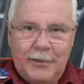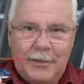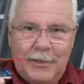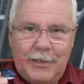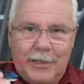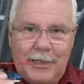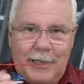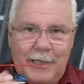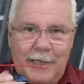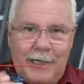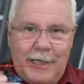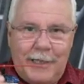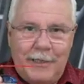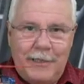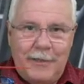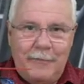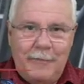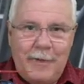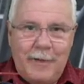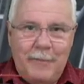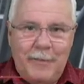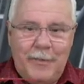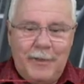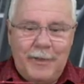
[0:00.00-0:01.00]
I
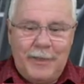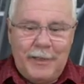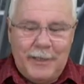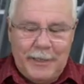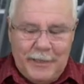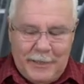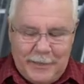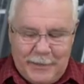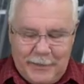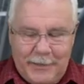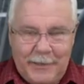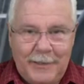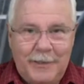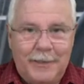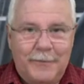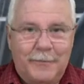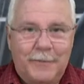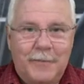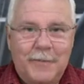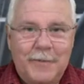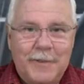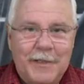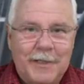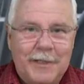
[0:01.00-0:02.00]
remember in
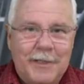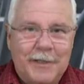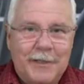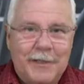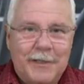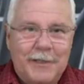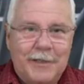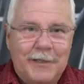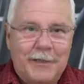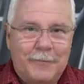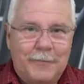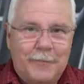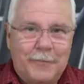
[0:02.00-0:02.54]
the